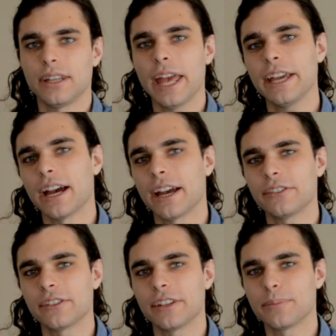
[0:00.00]
Hey
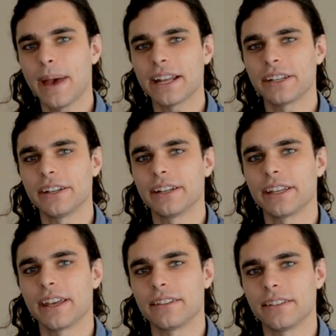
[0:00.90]
guys, it's Matt here
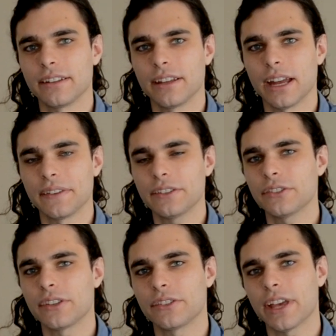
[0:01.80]
again, and this
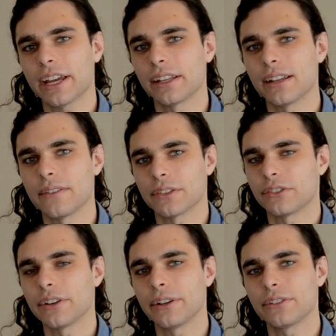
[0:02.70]
is the second of a
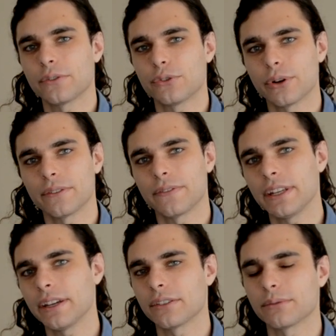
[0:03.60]
series of short
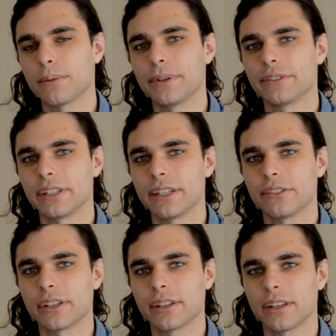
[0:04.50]
videos we'll be
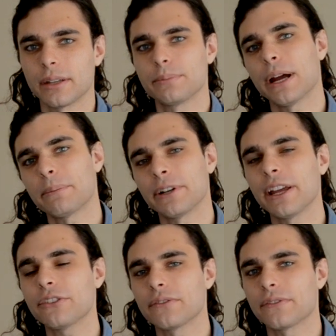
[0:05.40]
releasing in
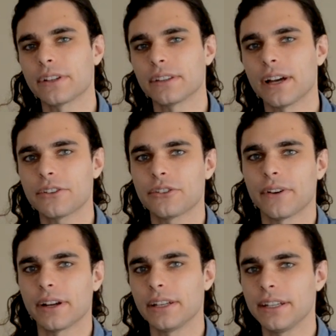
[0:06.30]
preparation for the launch of
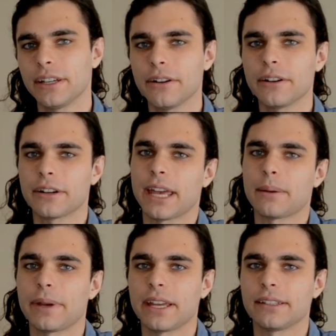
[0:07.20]
our Indiegogo
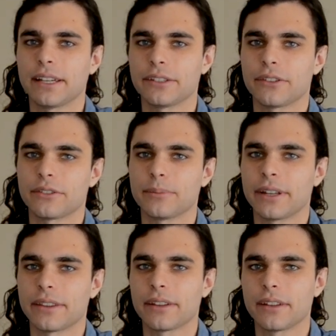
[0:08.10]
campaign later this
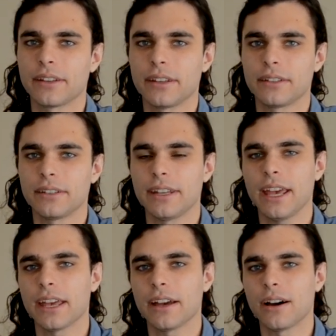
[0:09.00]
month.
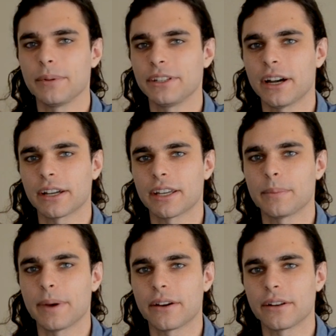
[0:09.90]
Today, I'll be talking
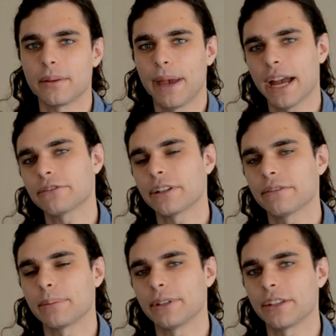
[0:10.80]
about battery
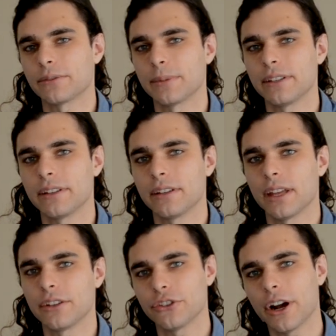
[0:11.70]
replacement
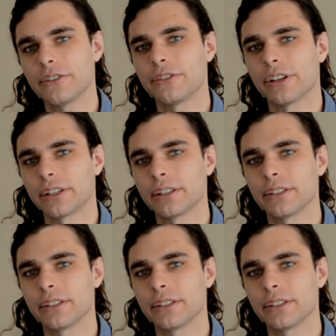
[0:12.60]
and charging.